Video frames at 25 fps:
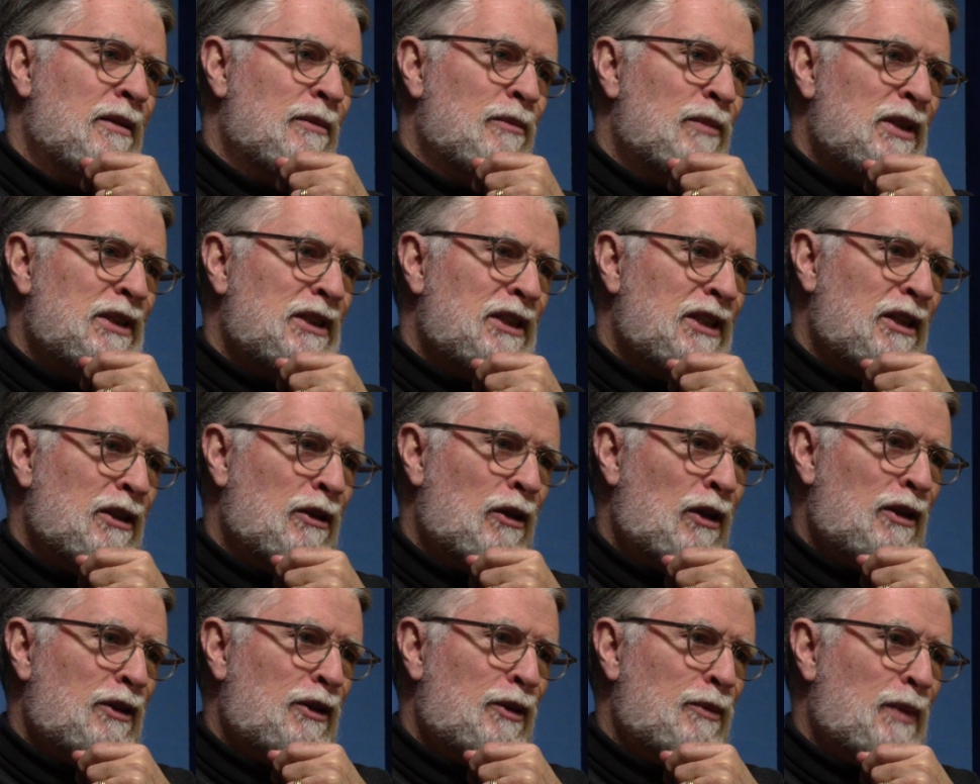but she
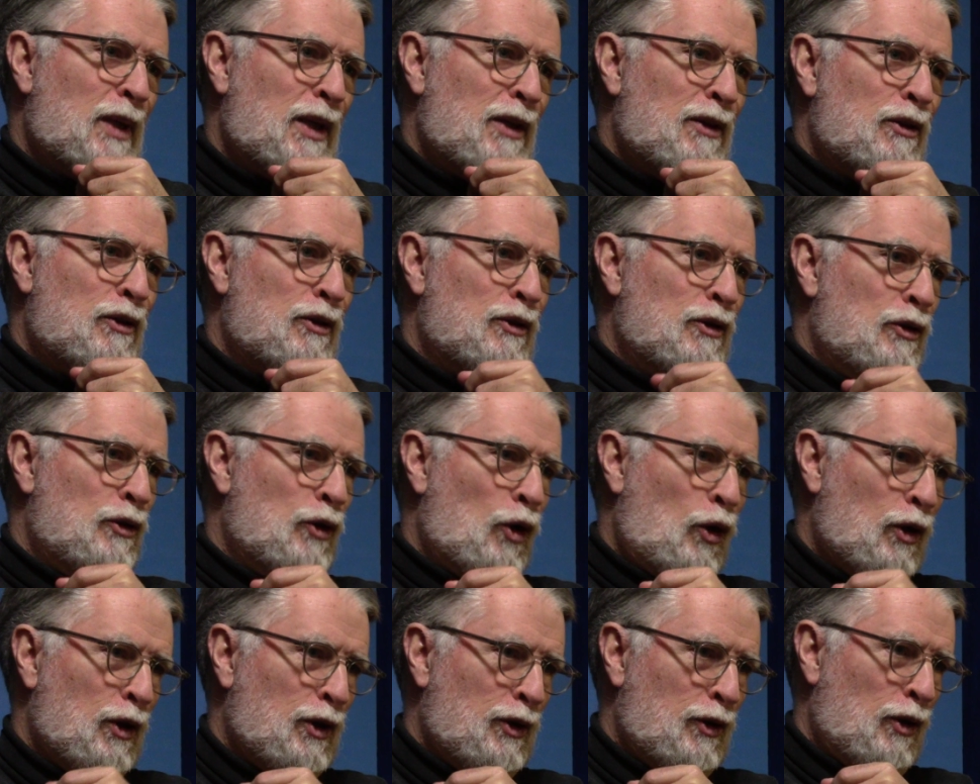called her mother
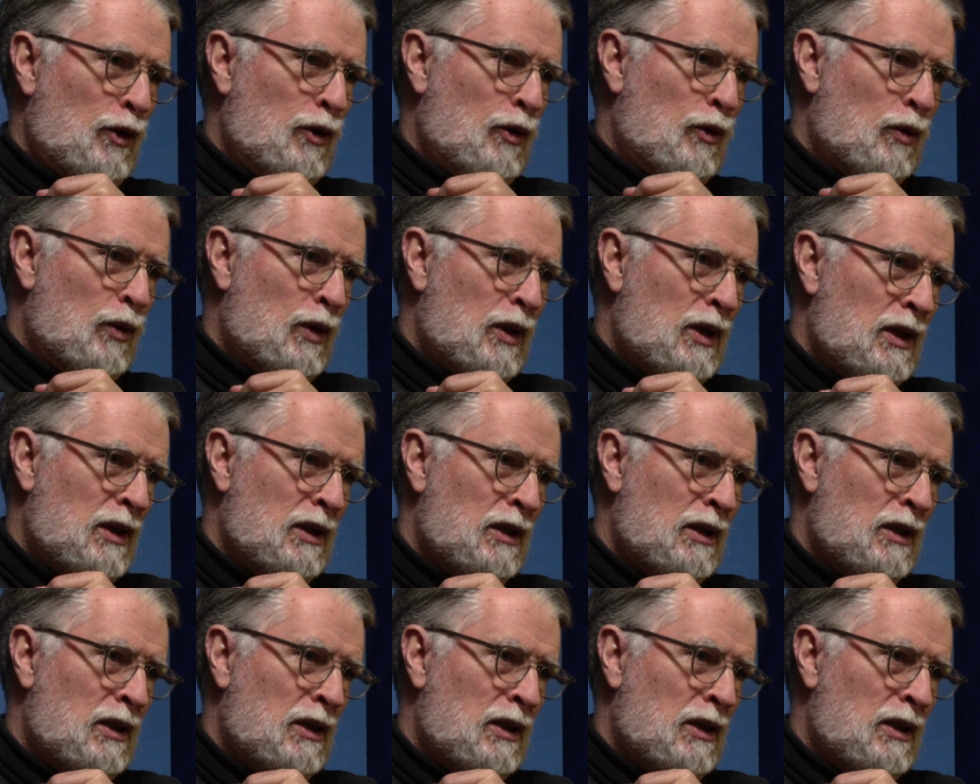Dordo.